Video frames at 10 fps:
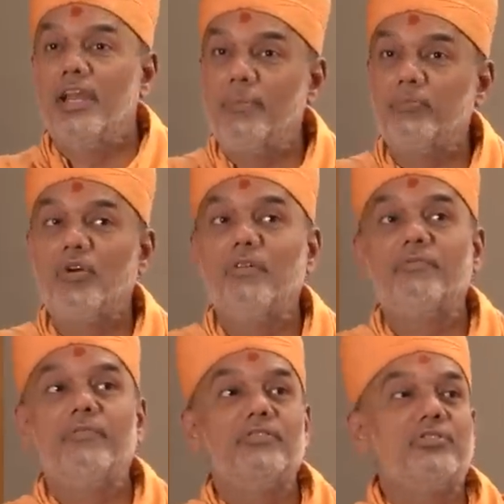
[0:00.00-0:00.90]

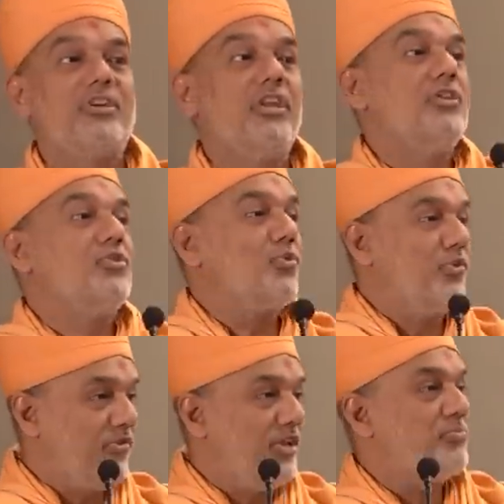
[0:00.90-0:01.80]
laptop screen showed
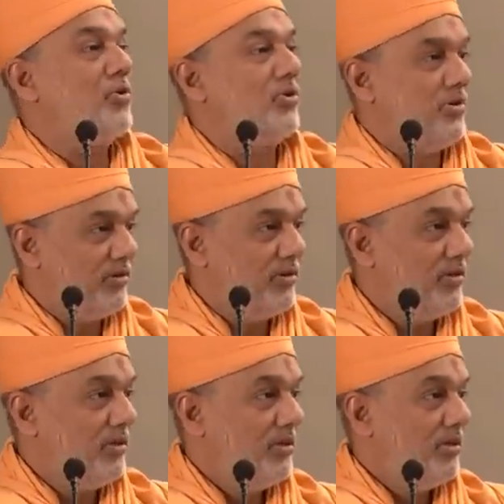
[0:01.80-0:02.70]
Facebook.
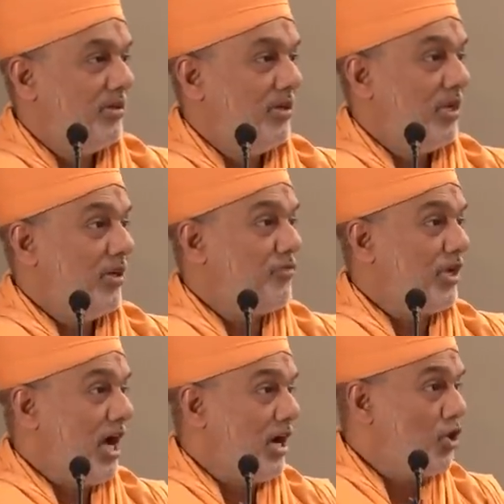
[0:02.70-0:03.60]
If
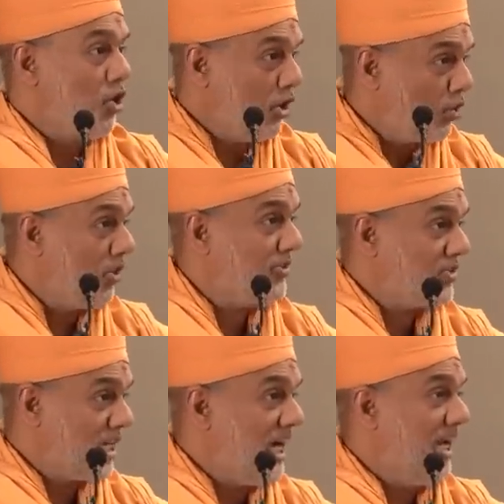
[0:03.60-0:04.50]
they are not
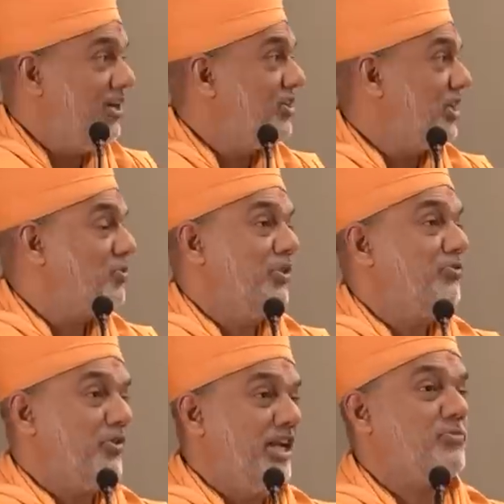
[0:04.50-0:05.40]
constantly in touch with
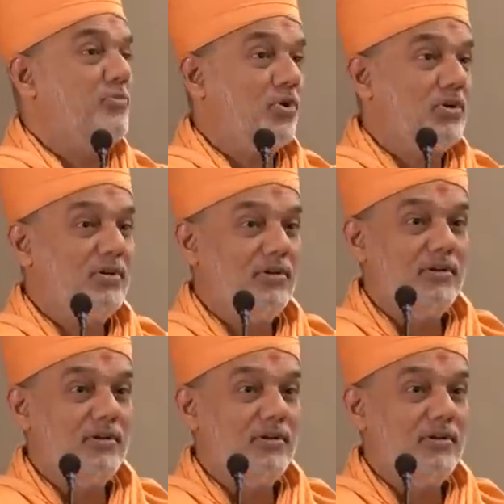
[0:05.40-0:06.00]
Facebook,